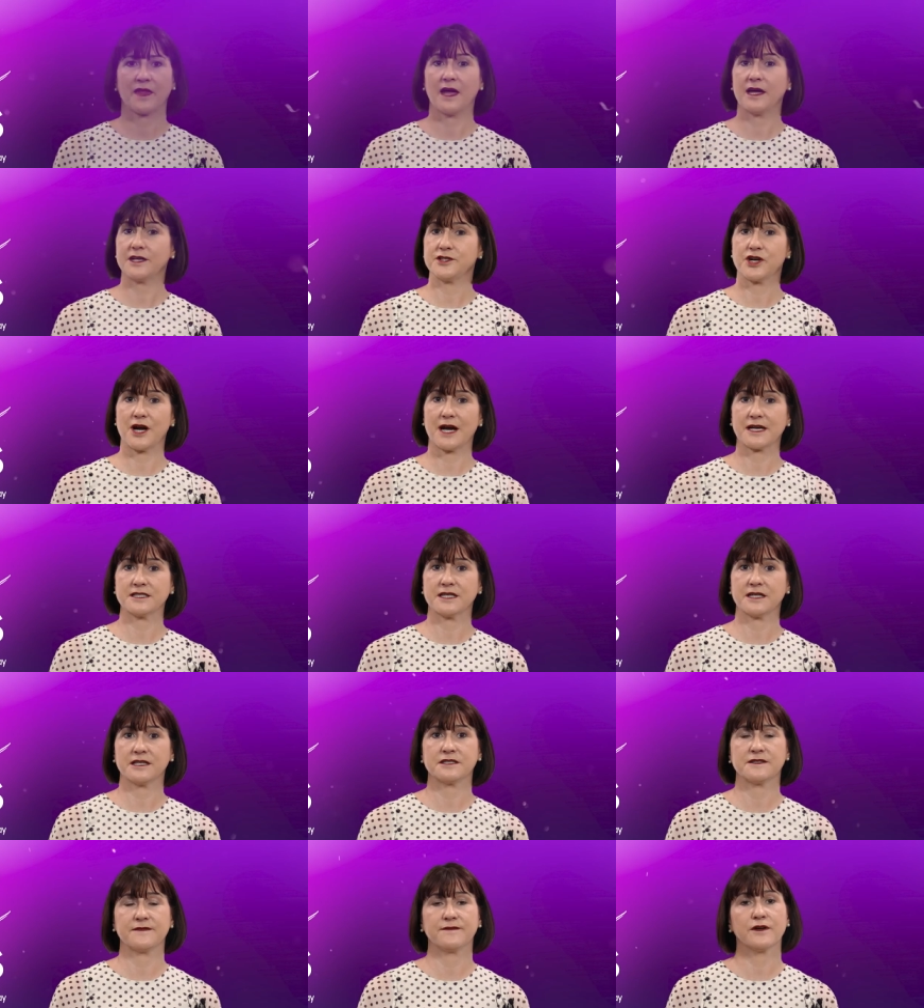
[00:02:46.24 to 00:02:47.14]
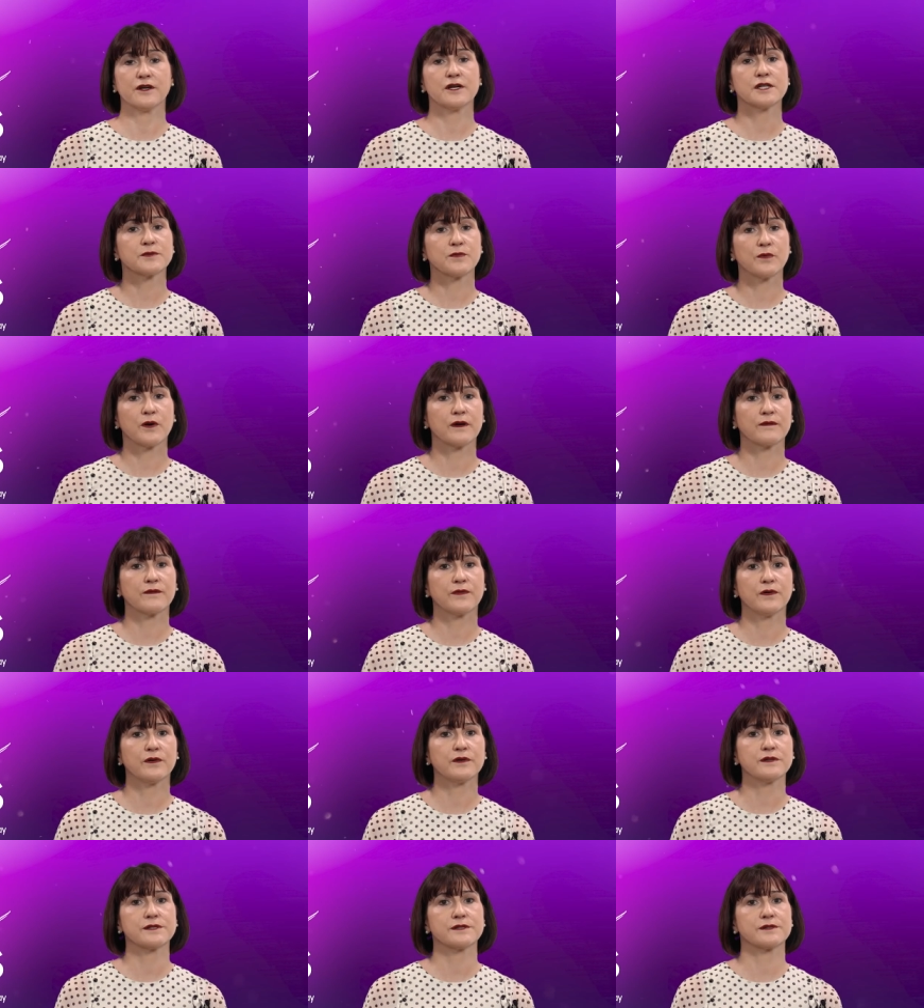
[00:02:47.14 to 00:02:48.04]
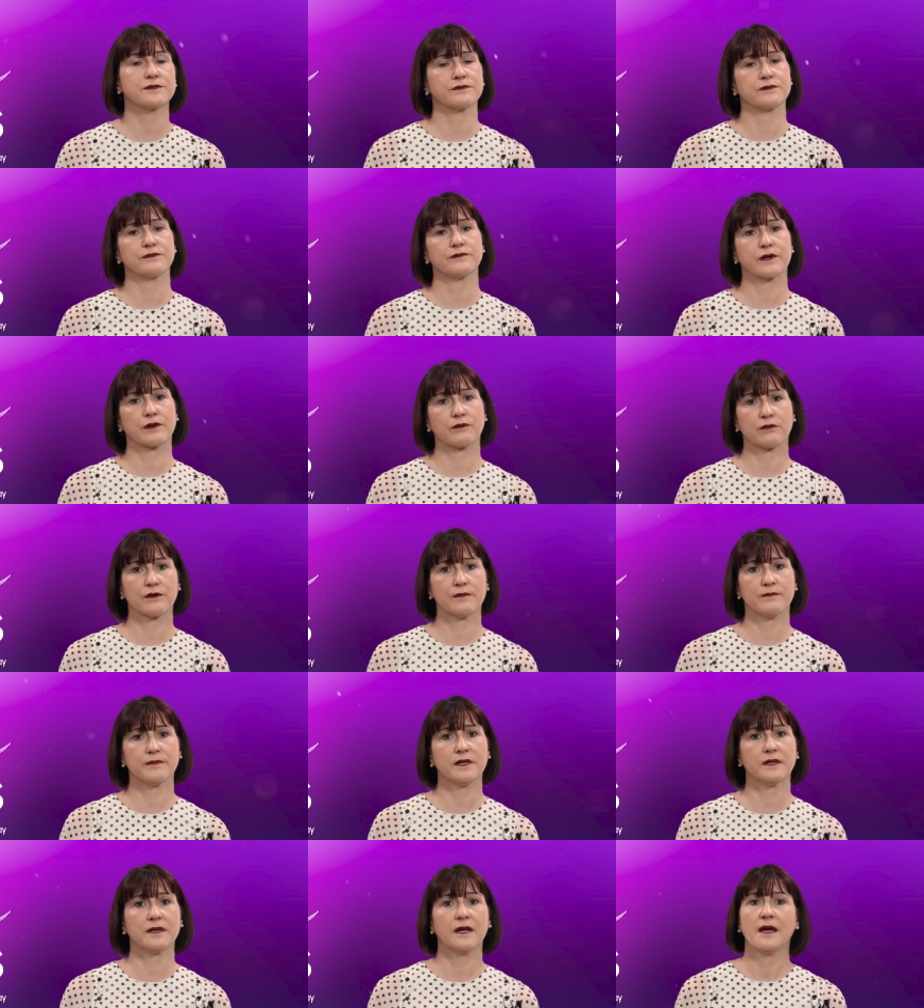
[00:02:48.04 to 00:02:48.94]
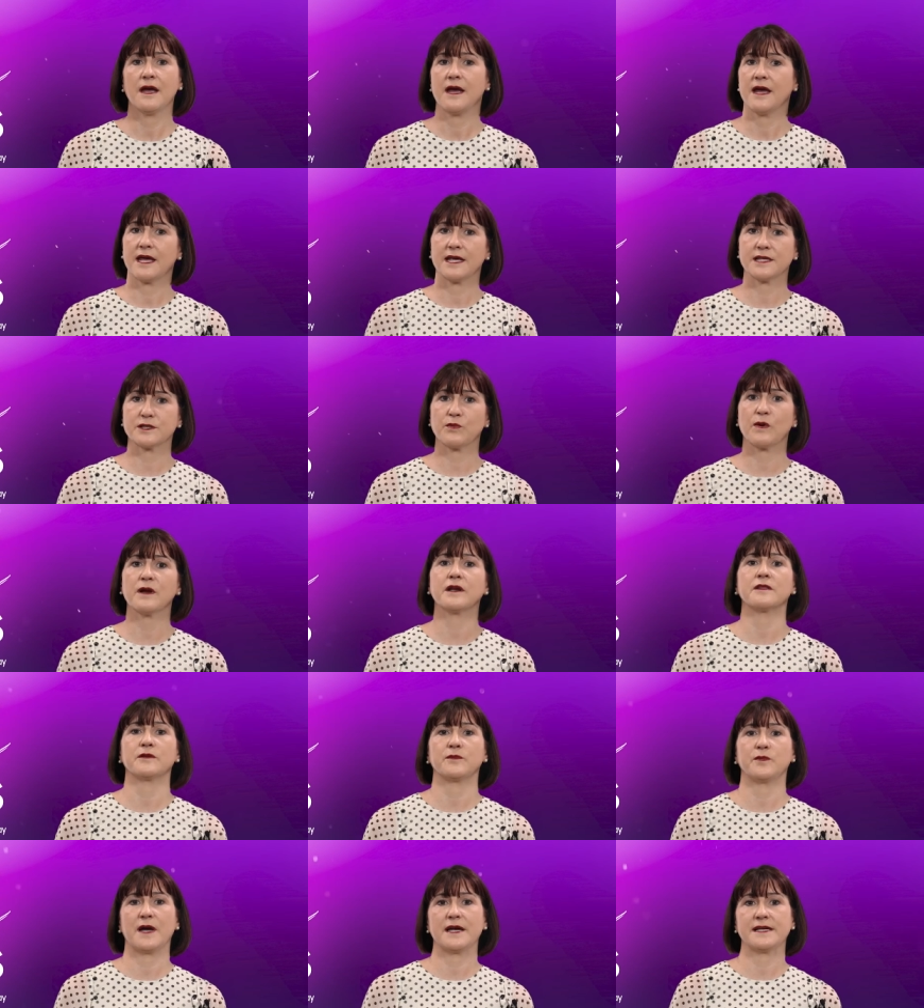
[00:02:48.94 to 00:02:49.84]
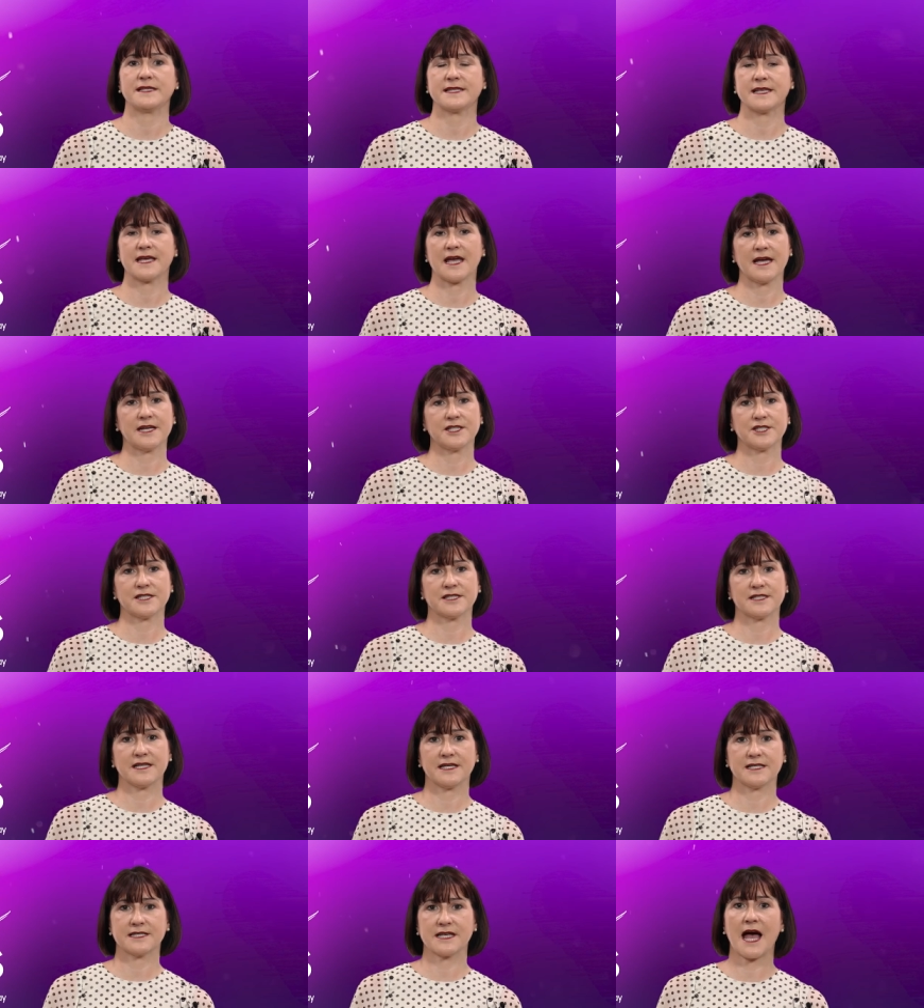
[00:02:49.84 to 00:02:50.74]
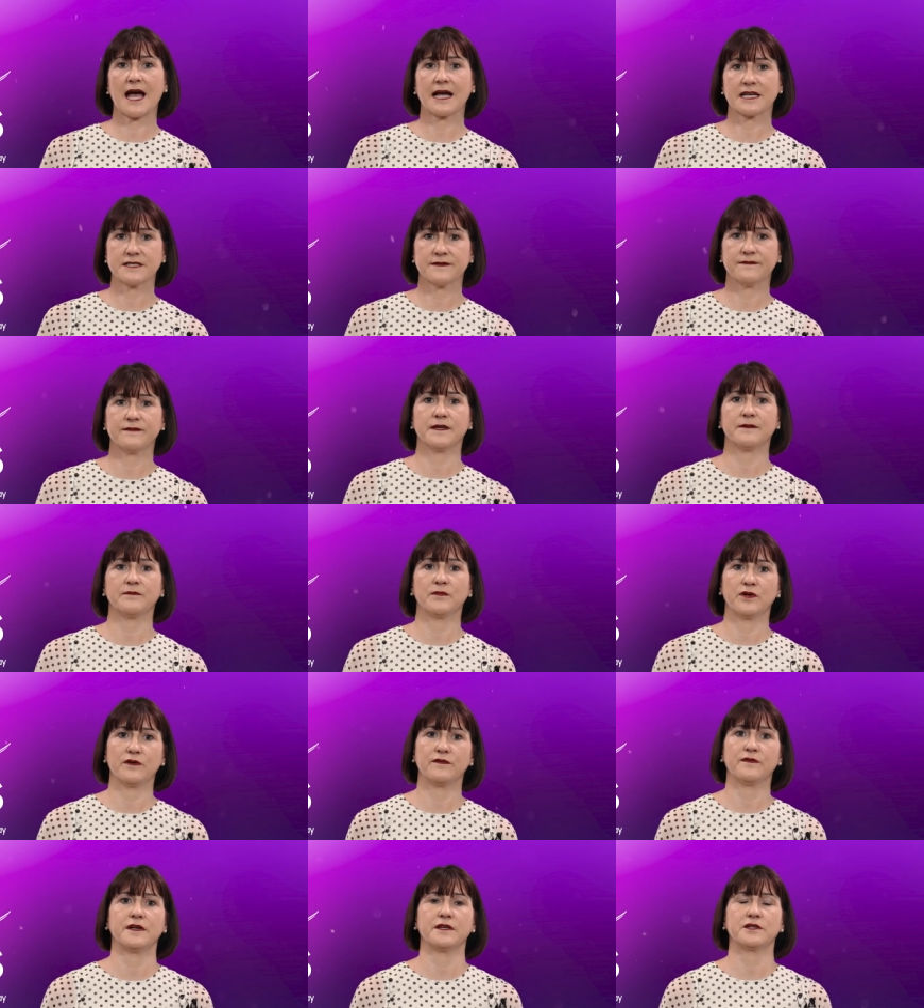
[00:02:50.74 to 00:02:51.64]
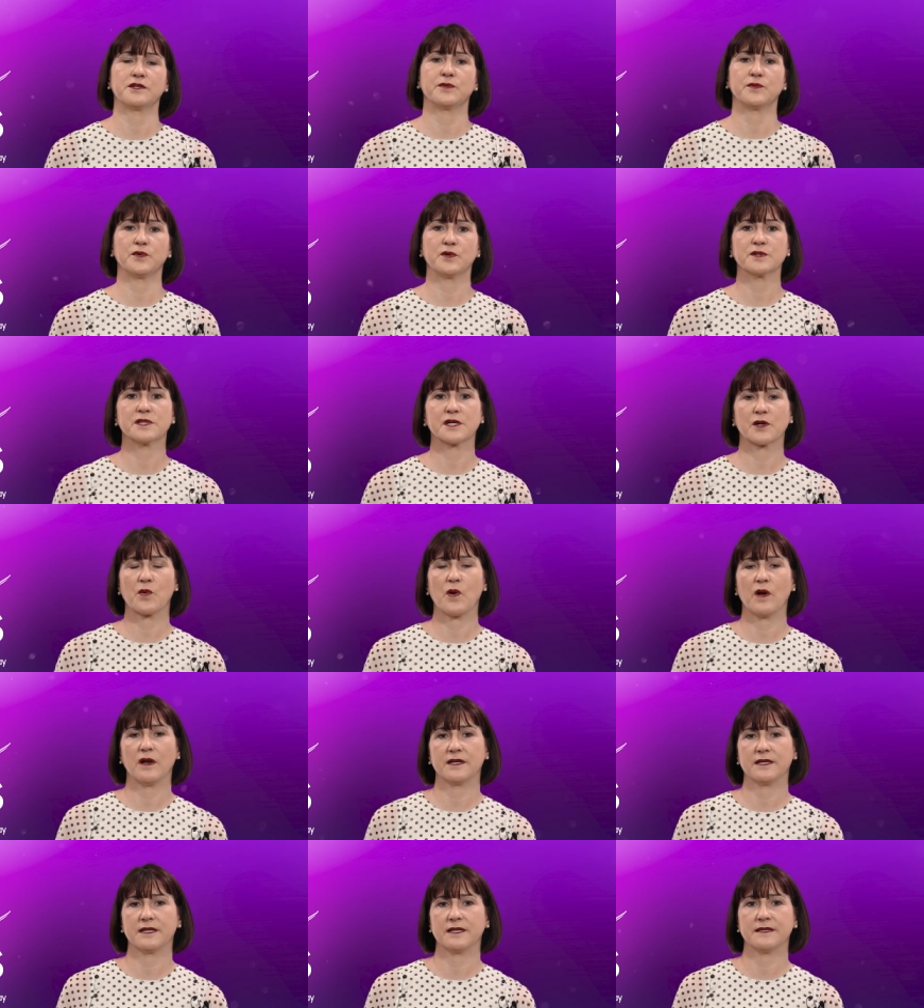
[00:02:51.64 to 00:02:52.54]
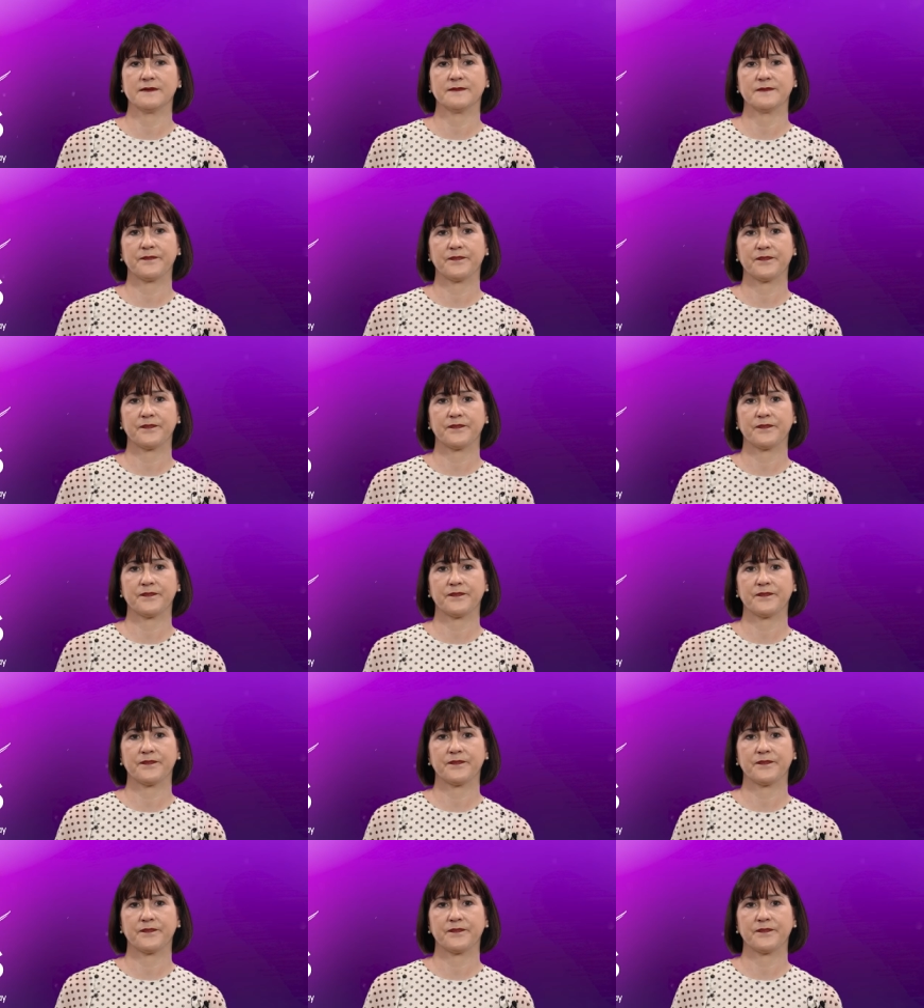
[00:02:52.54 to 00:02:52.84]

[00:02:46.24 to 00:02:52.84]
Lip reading: Attracting a diverse workforce through recruitment is one of the ways the agency is actively moving towards equality.